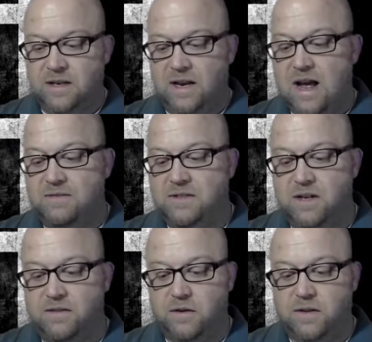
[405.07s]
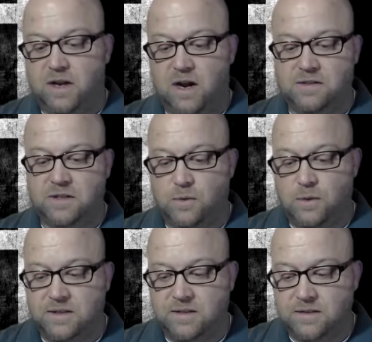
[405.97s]
and I have suffered the
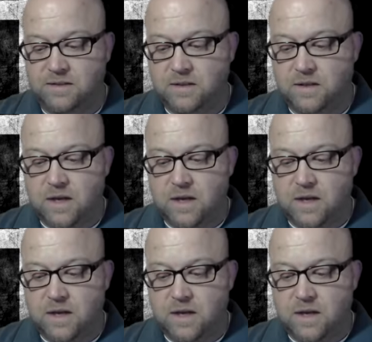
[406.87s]
consequences.